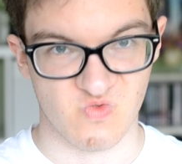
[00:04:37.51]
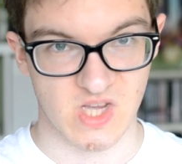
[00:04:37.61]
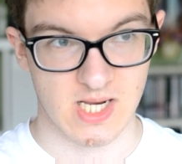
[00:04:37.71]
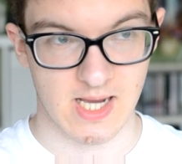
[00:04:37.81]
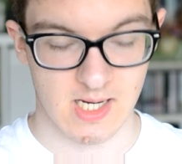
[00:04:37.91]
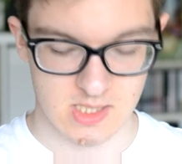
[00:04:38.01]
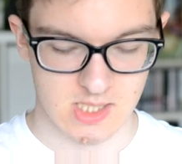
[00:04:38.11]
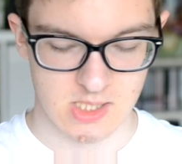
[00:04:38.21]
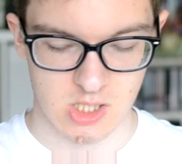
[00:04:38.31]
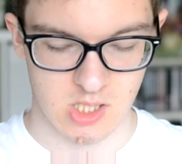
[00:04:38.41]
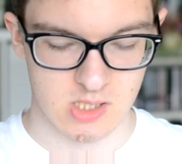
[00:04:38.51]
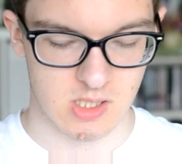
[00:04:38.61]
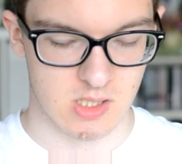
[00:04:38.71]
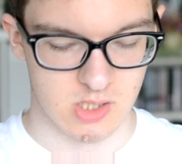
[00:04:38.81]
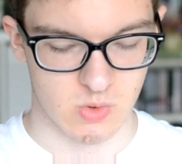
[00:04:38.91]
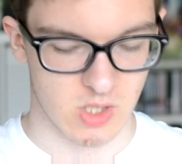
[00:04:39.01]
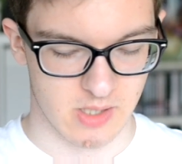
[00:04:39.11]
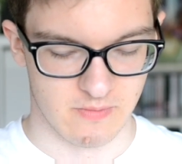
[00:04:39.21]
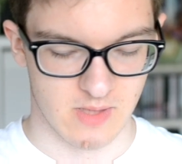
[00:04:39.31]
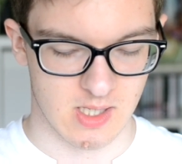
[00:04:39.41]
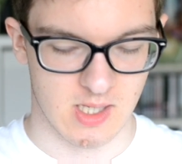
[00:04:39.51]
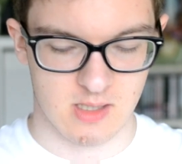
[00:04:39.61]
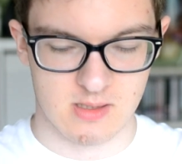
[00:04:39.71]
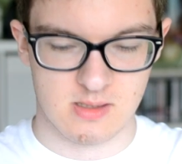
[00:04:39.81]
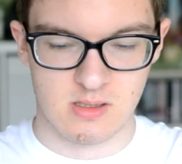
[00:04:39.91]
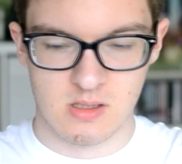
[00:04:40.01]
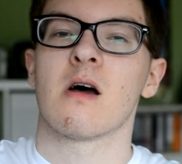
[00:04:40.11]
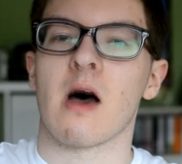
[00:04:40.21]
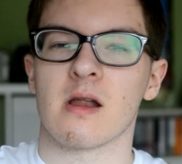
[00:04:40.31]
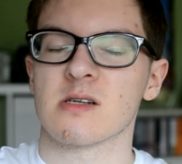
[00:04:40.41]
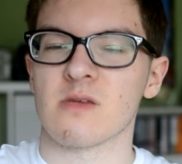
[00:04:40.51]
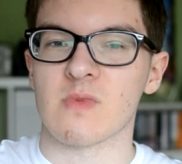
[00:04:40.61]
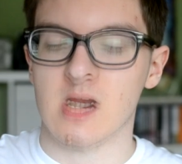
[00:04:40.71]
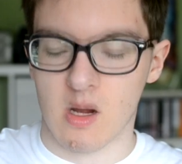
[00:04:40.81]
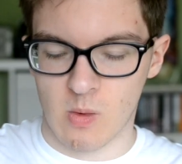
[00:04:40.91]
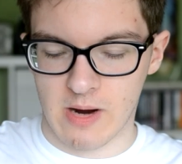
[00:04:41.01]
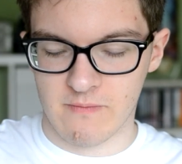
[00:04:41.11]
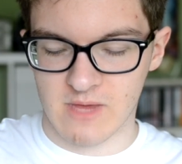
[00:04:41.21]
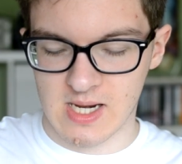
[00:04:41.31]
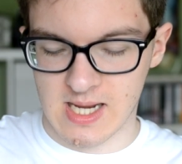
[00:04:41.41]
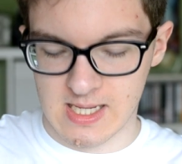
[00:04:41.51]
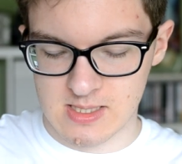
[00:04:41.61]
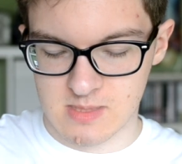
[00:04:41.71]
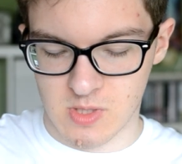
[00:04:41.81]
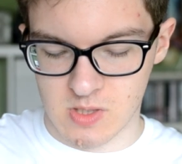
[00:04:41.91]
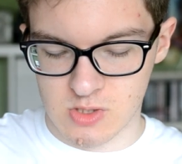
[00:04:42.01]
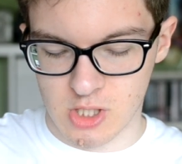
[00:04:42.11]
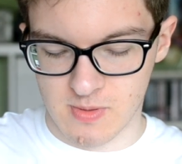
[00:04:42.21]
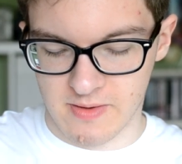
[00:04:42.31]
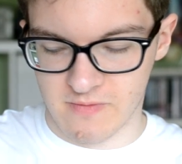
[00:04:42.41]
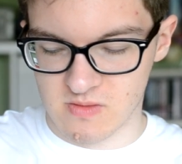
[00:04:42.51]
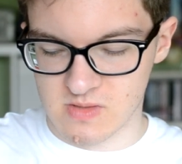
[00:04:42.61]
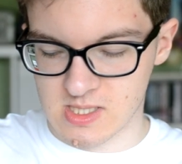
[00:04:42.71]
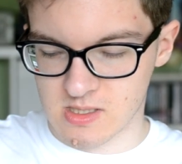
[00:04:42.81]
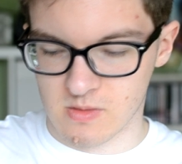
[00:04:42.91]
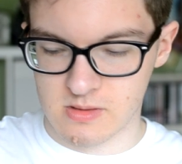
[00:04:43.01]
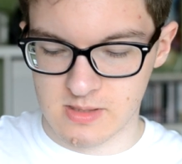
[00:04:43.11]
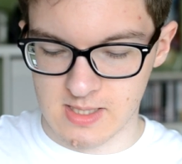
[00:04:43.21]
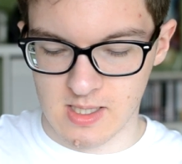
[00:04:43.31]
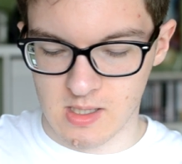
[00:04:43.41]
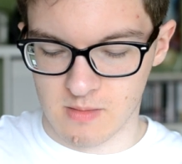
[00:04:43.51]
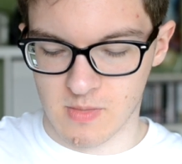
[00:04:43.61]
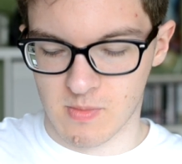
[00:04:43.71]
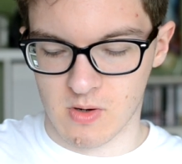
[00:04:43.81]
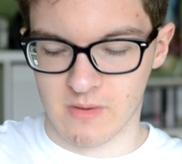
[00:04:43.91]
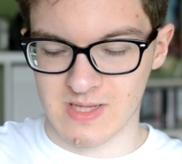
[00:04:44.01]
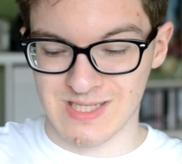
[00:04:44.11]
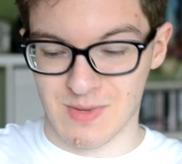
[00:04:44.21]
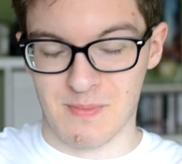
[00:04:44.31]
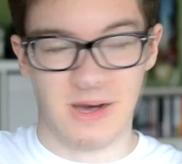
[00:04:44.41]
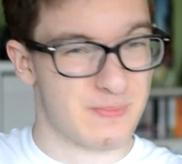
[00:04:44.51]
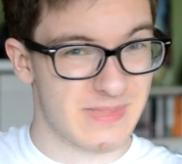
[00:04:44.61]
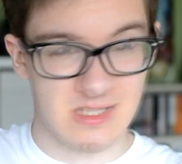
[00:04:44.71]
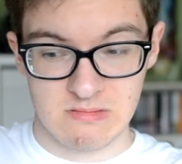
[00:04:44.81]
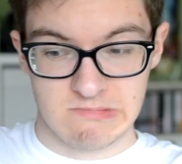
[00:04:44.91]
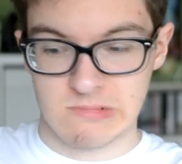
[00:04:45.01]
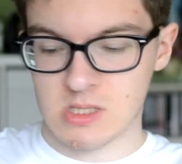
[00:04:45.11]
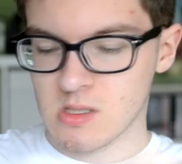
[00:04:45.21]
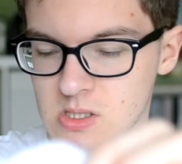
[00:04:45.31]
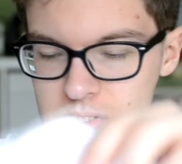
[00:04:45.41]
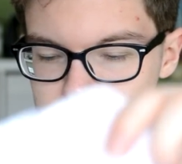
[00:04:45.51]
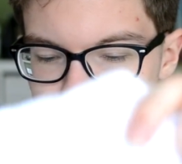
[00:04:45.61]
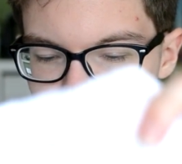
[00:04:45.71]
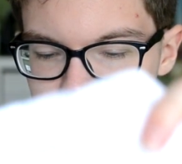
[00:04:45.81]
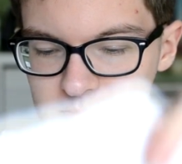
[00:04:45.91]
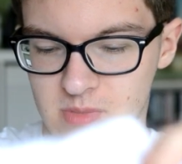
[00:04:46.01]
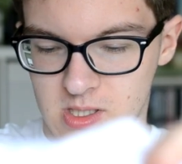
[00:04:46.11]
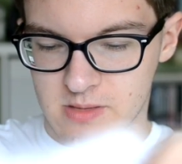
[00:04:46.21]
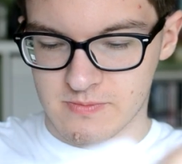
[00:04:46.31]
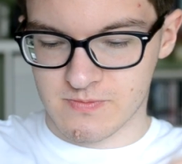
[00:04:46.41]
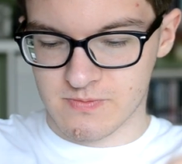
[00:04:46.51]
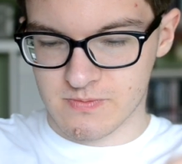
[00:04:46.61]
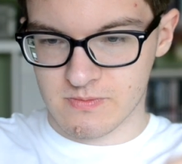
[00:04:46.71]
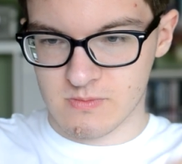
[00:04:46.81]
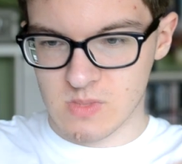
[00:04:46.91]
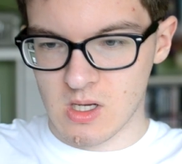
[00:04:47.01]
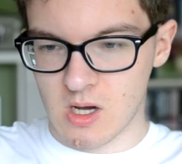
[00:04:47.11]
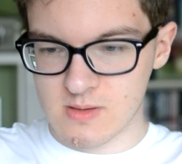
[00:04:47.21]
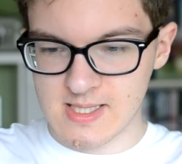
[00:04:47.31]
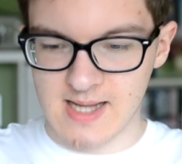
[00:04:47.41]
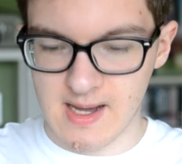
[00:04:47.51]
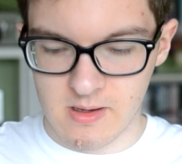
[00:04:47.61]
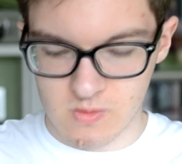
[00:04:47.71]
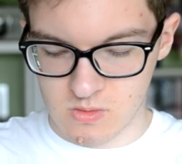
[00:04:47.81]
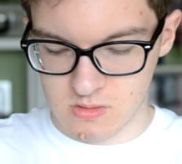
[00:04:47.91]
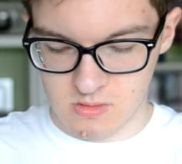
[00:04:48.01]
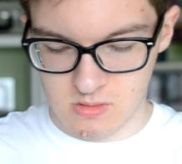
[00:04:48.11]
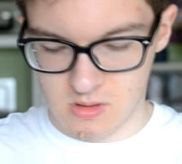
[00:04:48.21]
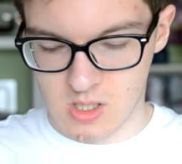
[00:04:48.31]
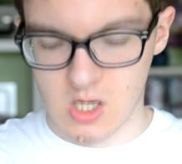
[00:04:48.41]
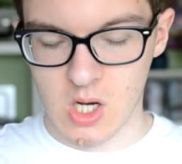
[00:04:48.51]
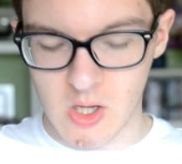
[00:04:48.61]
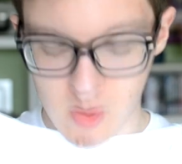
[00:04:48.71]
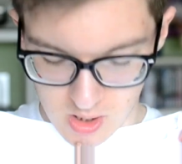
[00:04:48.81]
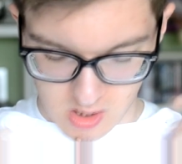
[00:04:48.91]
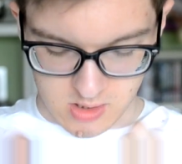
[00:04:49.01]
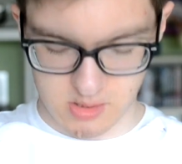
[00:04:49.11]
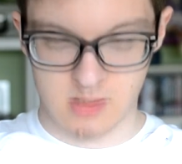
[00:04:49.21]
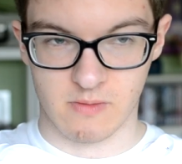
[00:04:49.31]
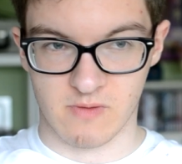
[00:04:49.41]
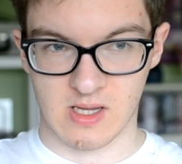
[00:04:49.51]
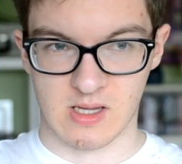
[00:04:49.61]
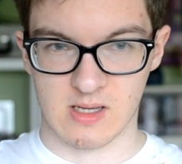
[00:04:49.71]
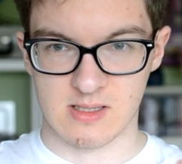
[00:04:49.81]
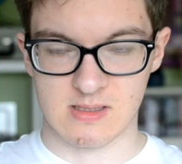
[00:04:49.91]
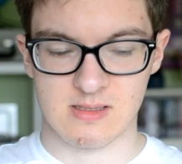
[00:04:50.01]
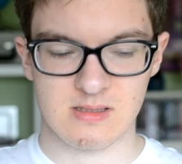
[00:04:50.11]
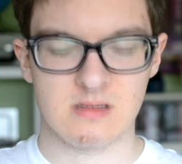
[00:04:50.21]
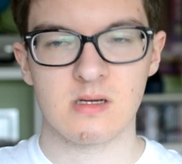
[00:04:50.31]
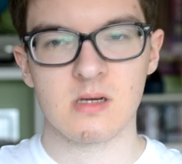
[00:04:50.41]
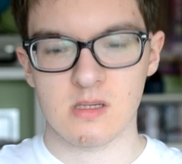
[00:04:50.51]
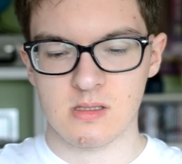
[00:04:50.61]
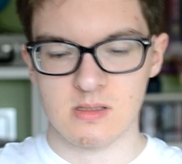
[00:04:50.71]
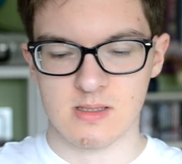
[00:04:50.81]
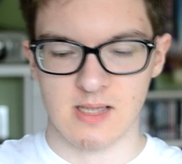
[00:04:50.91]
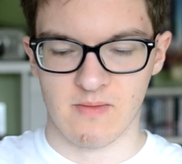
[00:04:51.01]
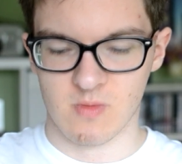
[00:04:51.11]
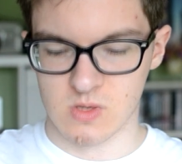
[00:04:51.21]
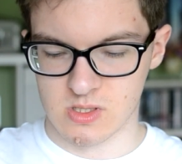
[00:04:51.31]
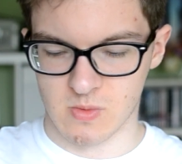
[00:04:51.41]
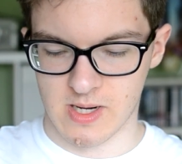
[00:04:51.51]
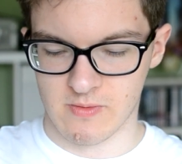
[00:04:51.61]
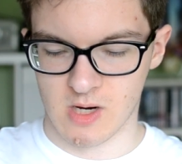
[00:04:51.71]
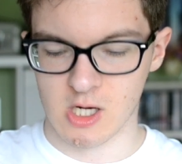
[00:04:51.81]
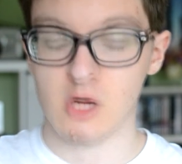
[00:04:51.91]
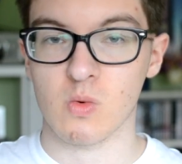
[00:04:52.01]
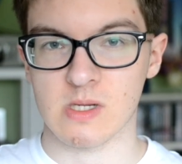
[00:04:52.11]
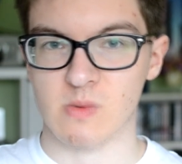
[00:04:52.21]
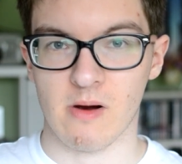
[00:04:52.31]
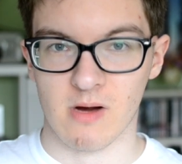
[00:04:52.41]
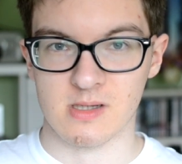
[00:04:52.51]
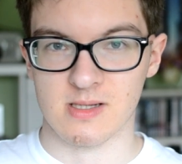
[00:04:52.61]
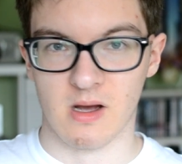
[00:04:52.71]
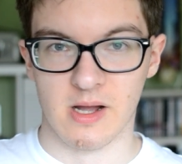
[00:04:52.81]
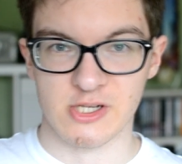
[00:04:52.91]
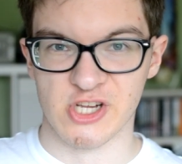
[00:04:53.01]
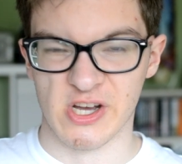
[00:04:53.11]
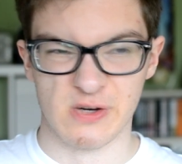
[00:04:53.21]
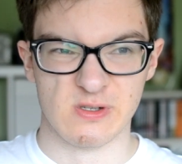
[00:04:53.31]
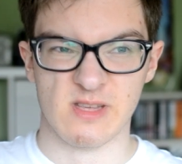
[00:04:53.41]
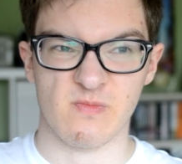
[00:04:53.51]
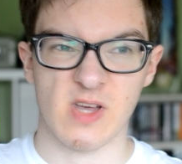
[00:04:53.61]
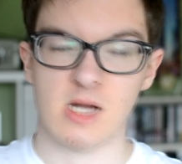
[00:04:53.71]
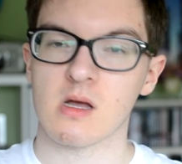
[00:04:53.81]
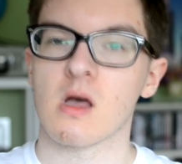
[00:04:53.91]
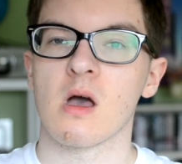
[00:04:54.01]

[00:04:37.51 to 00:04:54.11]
v-neck t-shirt. I don't like v-necks. And I don't really like wearing v-necks, but it was £2.50, so I'll see, maybe I'll give it to my mum or something, but I'll see how low cut the V is to see if I want to wear it. I can always wear it under like a shirt or something,